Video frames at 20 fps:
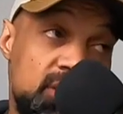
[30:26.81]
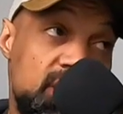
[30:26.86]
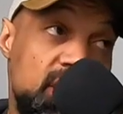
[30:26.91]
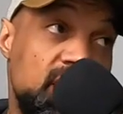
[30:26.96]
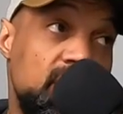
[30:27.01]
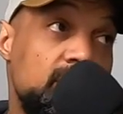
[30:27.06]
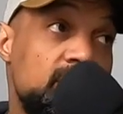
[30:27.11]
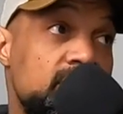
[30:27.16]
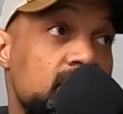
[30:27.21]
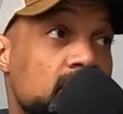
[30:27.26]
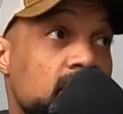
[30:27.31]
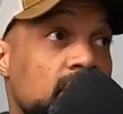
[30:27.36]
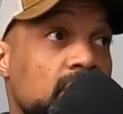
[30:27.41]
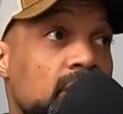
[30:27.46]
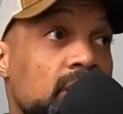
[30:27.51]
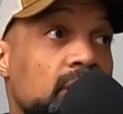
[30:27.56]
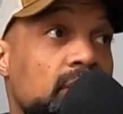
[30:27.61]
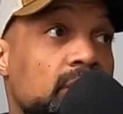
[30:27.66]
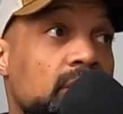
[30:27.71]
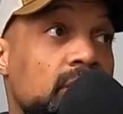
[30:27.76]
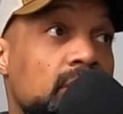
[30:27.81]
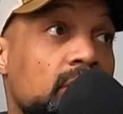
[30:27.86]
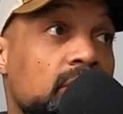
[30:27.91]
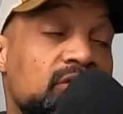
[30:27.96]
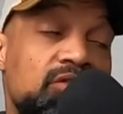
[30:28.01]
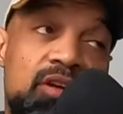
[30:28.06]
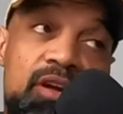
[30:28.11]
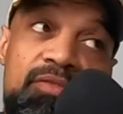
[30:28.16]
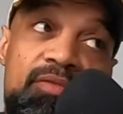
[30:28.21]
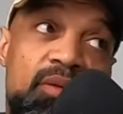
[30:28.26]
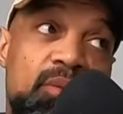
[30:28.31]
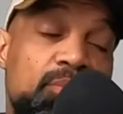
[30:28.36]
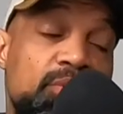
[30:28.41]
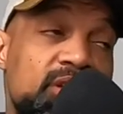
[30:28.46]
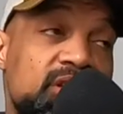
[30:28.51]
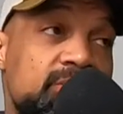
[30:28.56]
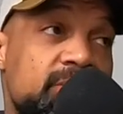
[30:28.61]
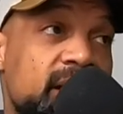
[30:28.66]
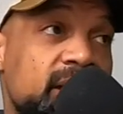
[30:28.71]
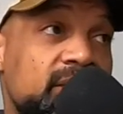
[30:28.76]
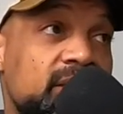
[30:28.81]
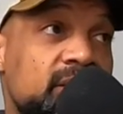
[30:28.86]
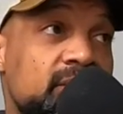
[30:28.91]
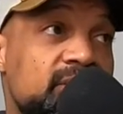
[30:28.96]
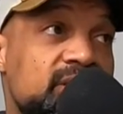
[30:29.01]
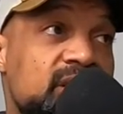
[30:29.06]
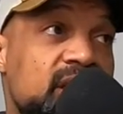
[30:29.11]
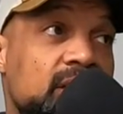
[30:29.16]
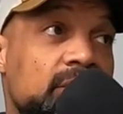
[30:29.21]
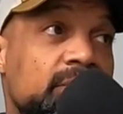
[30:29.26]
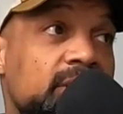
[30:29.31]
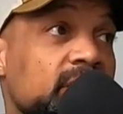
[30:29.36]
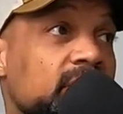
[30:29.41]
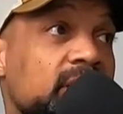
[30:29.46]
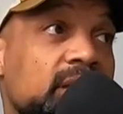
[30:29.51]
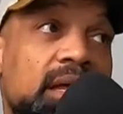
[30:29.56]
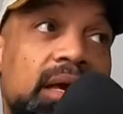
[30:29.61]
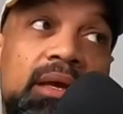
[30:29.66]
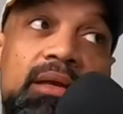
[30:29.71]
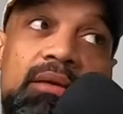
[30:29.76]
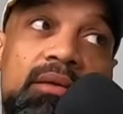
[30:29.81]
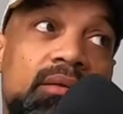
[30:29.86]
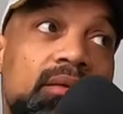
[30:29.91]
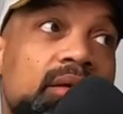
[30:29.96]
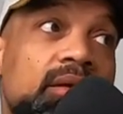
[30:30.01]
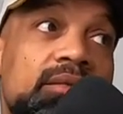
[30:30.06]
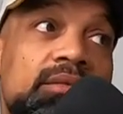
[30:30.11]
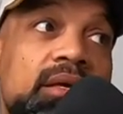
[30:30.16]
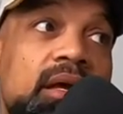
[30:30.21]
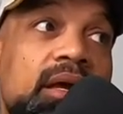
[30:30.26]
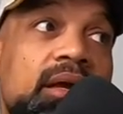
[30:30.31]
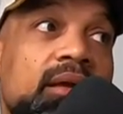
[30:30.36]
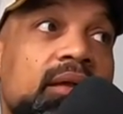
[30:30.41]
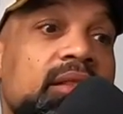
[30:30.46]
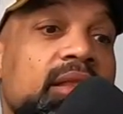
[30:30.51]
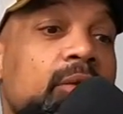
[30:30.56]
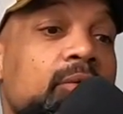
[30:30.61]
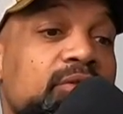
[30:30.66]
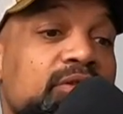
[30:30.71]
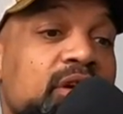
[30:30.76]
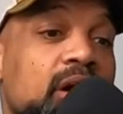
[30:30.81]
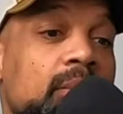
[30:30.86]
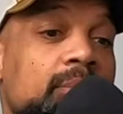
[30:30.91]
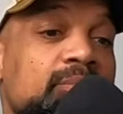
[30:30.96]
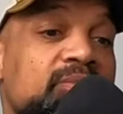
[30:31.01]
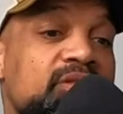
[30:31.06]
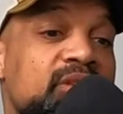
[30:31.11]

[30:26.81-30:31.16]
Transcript: exactly what's oh, going I didn't on. Know that. Straight from the Brit's mouth, he was telling me that like he's like they were talking.